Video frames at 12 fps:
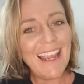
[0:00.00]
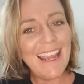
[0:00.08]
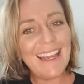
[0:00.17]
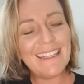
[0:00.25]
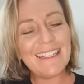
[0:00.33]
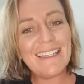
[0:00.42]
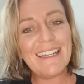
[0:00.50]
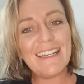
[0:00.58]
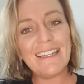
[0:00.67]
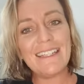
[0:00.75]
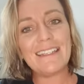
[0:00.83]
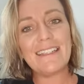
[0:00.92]
it
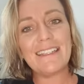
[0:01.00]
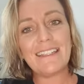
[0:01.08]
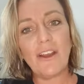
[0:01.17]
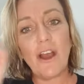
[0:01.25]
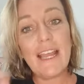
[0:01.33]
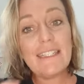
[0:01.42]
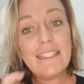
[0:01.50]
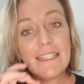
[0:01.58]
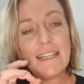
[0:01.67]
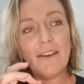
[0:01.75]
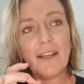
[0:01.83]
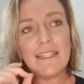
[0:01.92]
didn't I
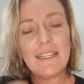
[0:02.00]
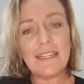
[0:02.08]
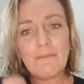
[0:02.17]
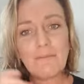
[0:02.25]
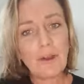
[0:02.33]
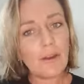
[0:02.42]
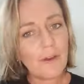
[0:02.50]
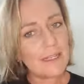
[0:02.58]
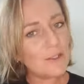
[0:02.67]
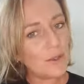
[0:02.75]
I didn't progress